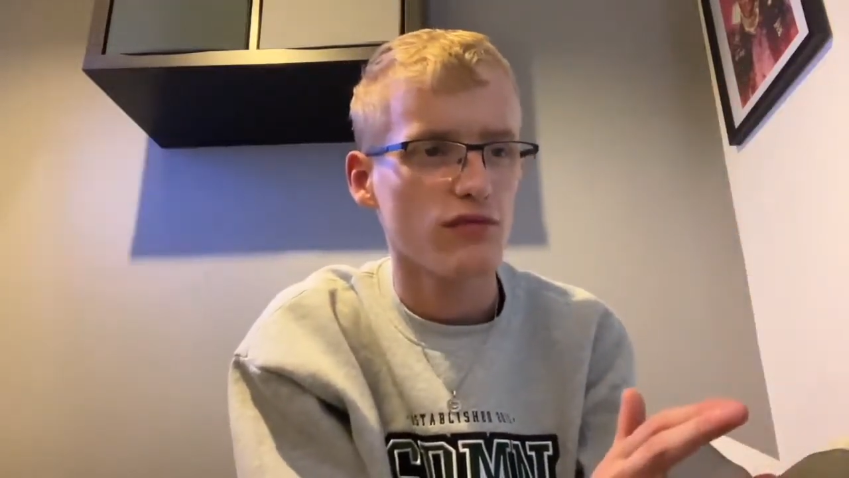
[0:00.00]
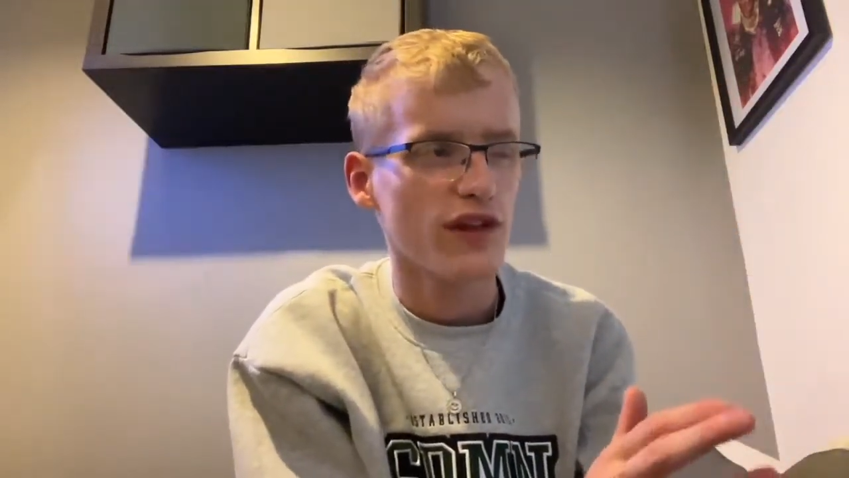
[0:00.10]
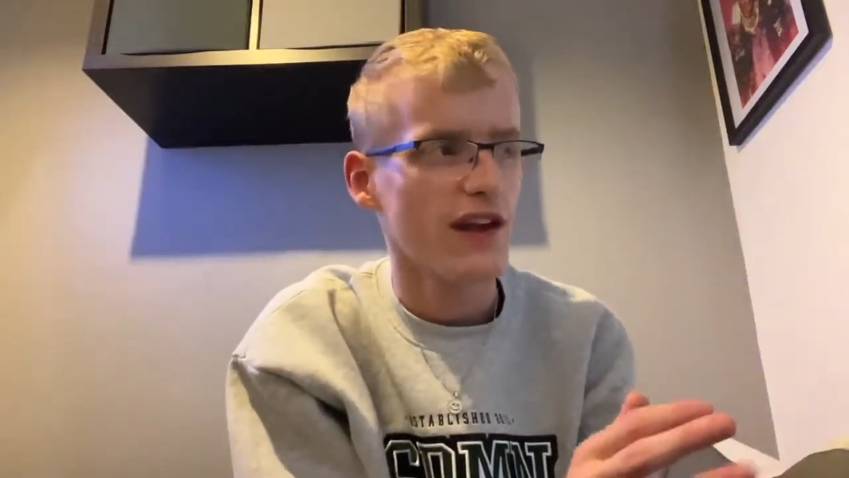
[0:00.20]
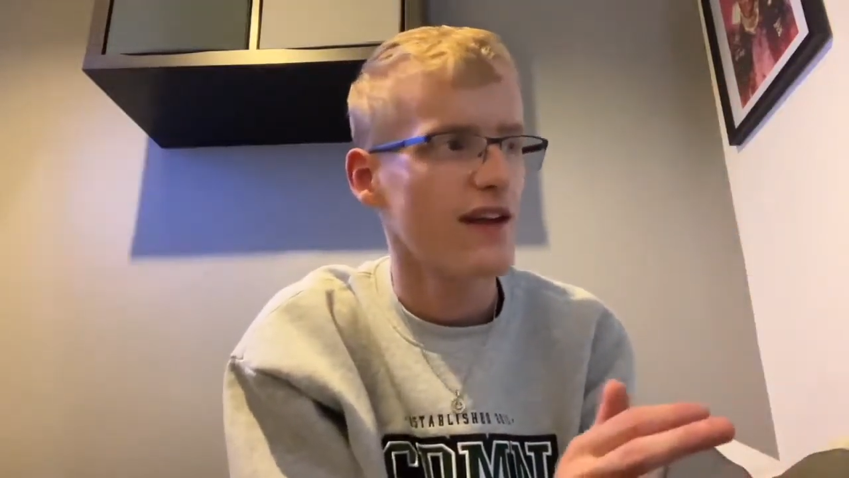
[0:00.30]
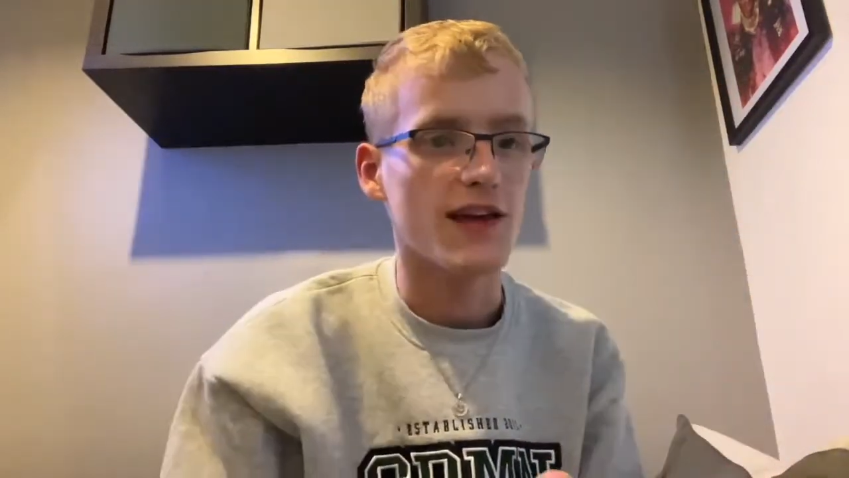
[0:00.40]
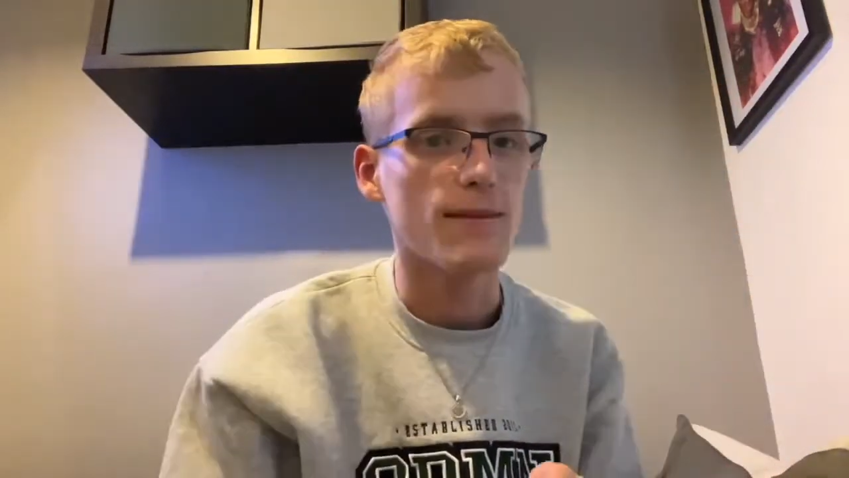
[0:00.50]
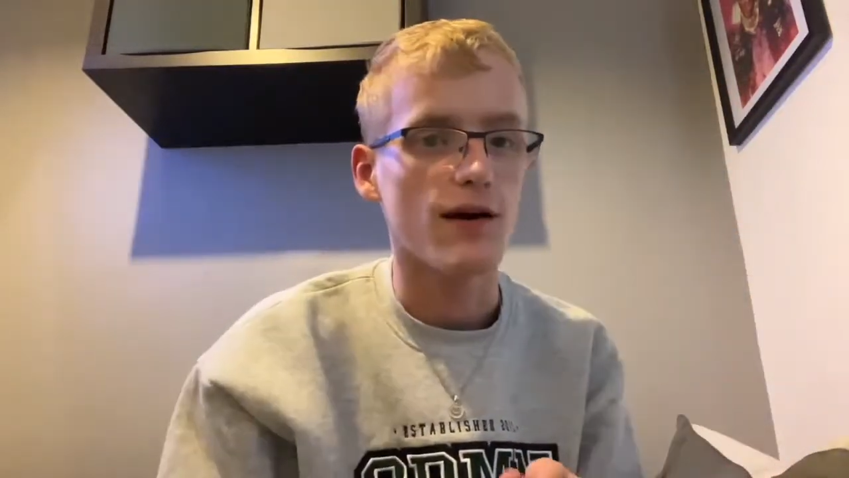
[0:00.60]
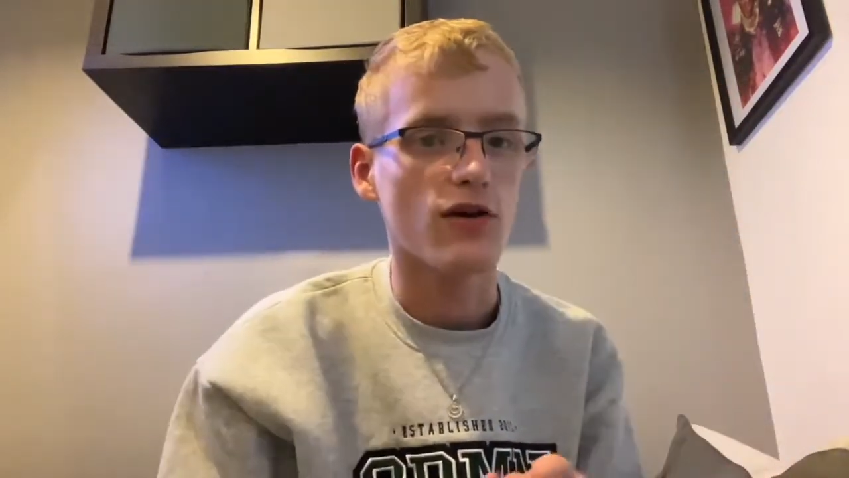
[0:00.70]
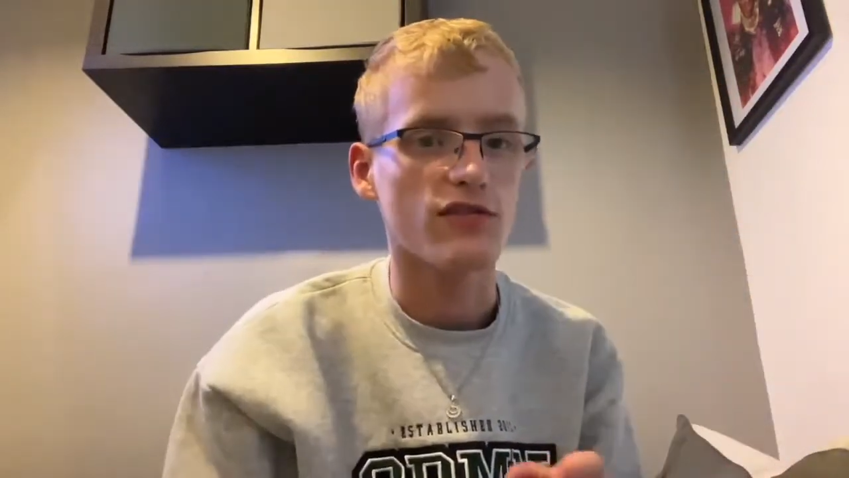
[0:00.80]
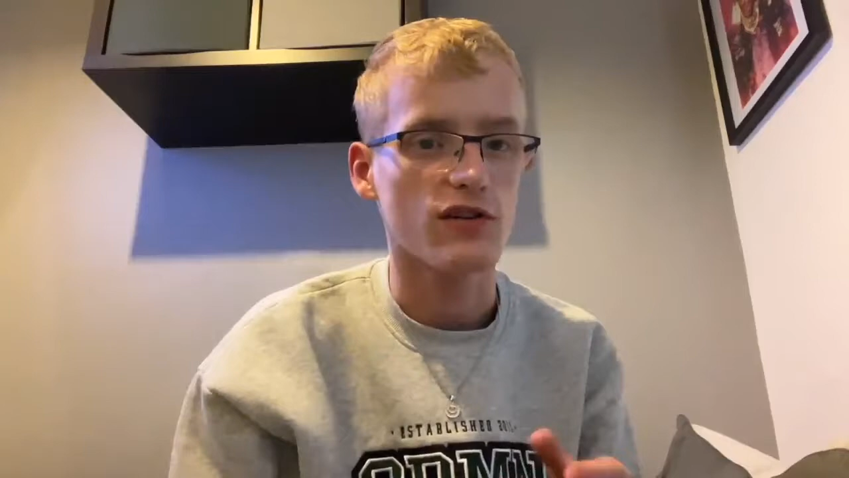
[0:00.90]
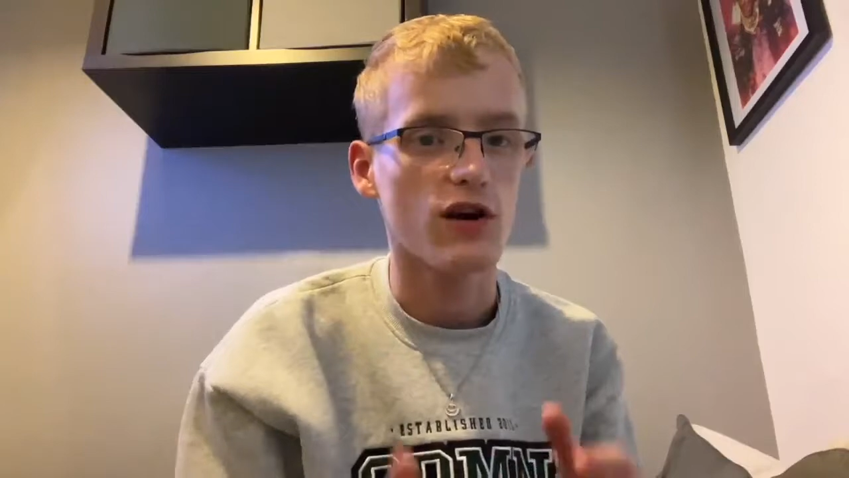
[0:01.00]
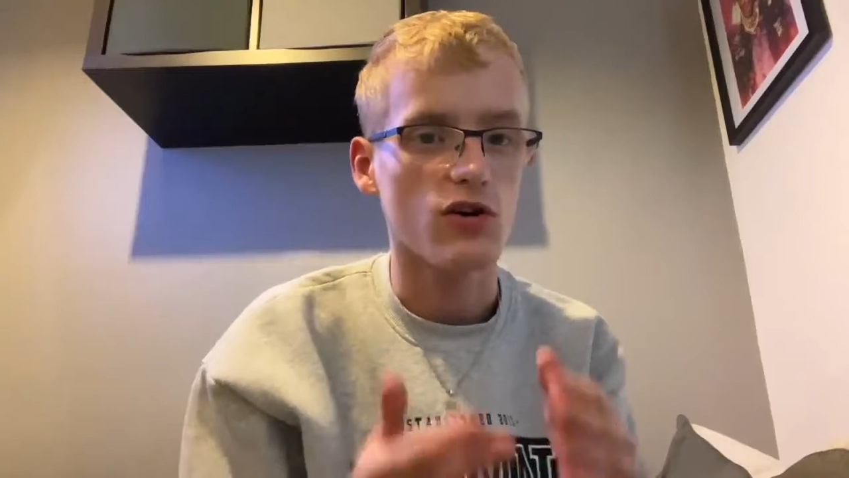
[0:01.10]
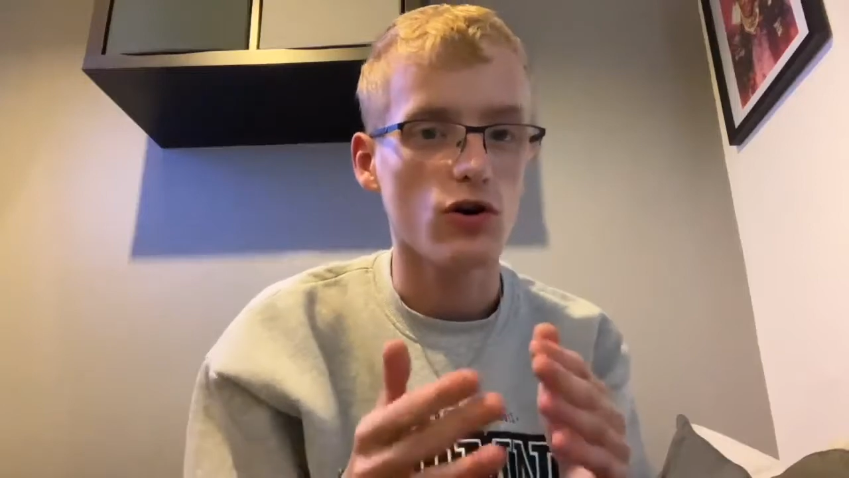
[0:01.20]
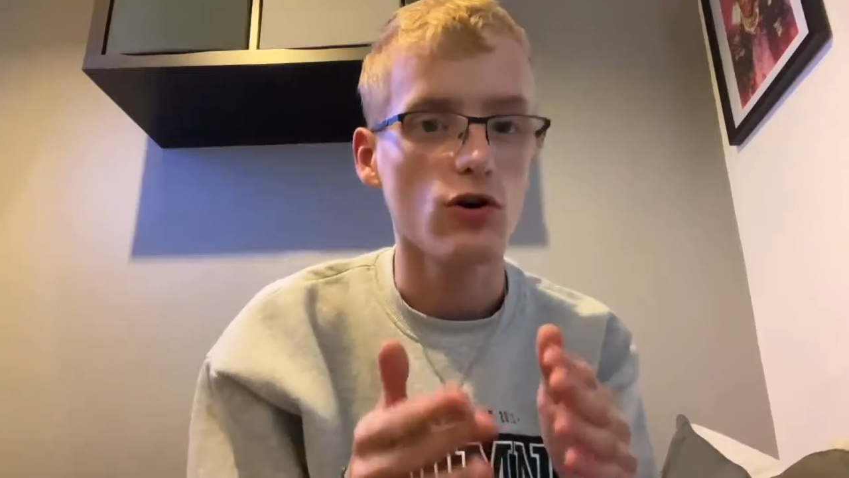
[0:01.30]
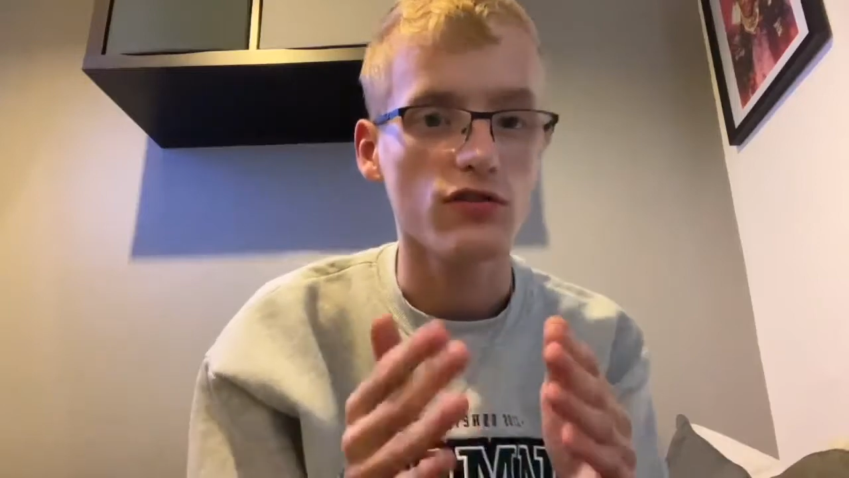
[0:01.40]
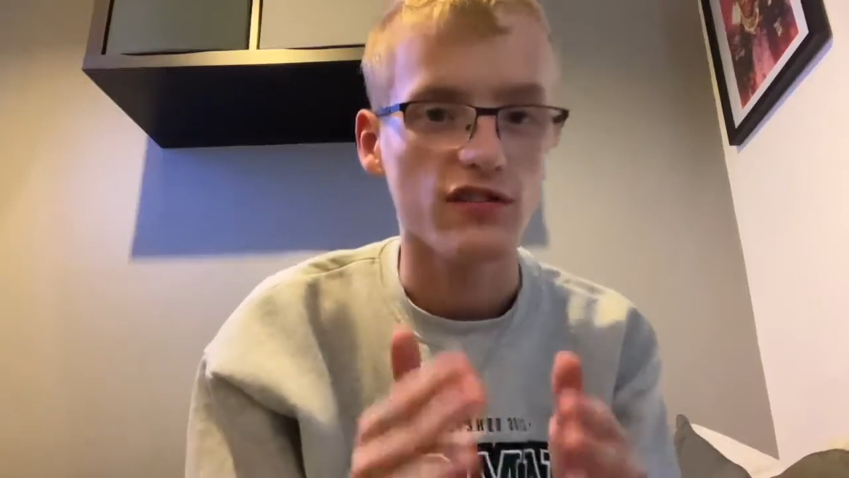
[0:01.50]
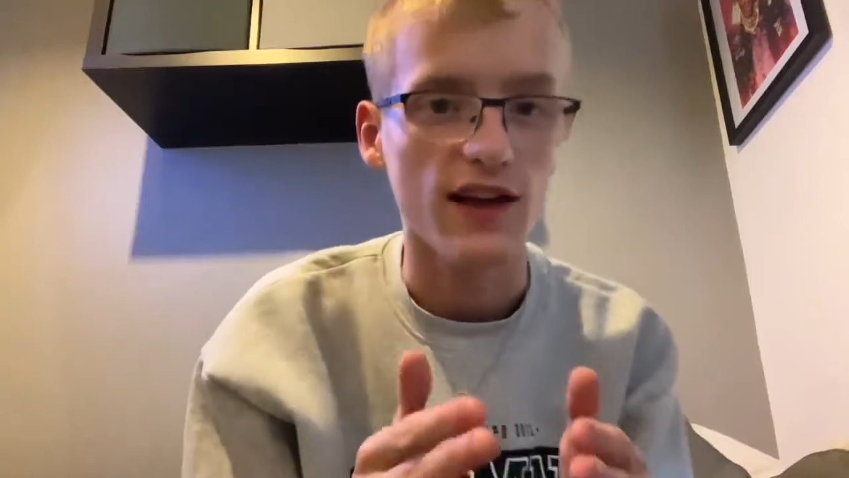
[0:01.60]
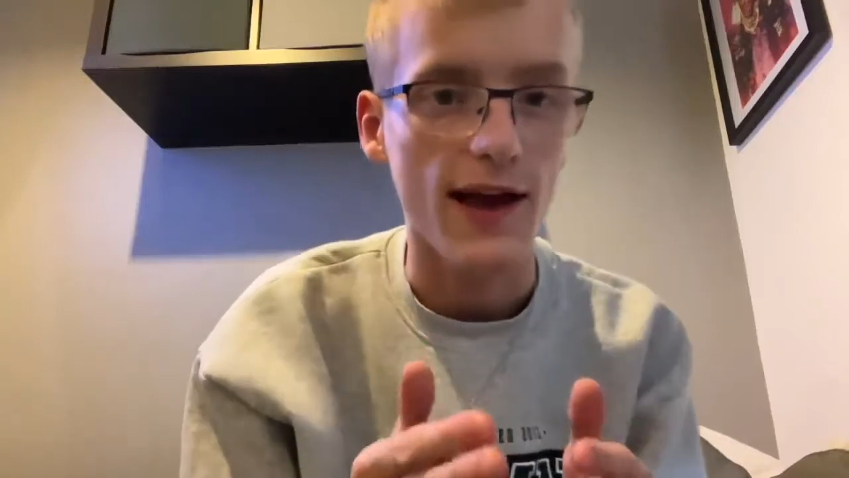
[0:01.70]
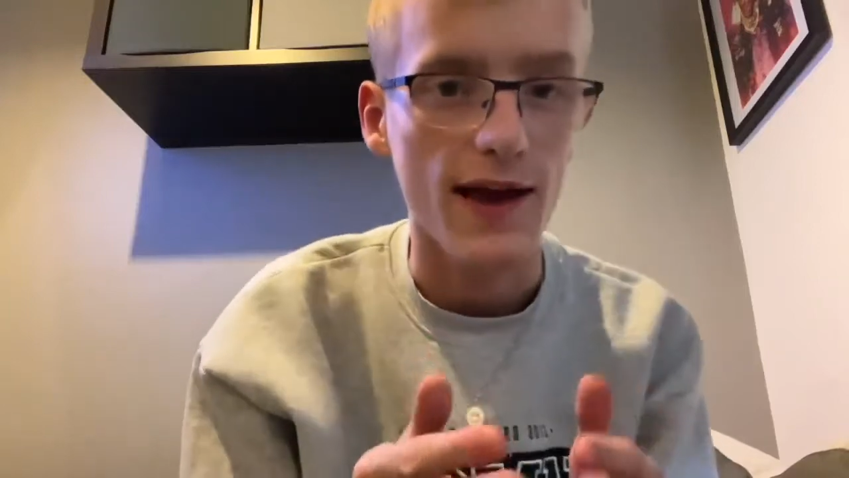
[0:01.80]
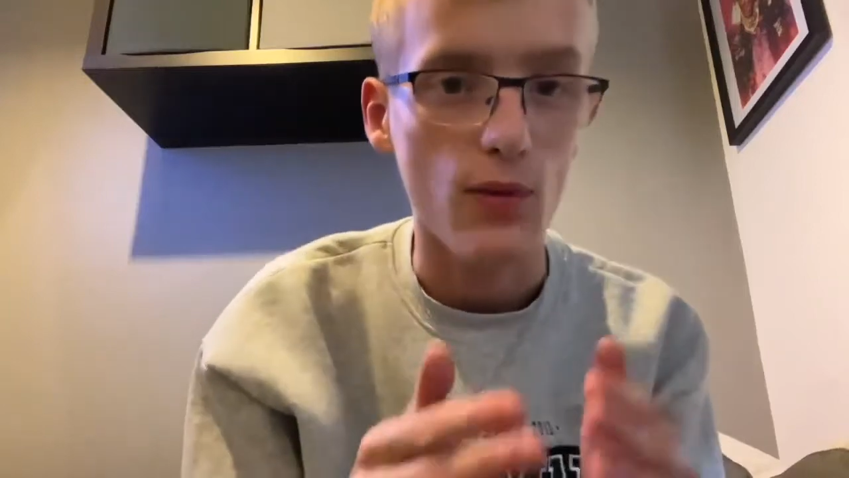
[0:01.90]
And they know my email because I got a call today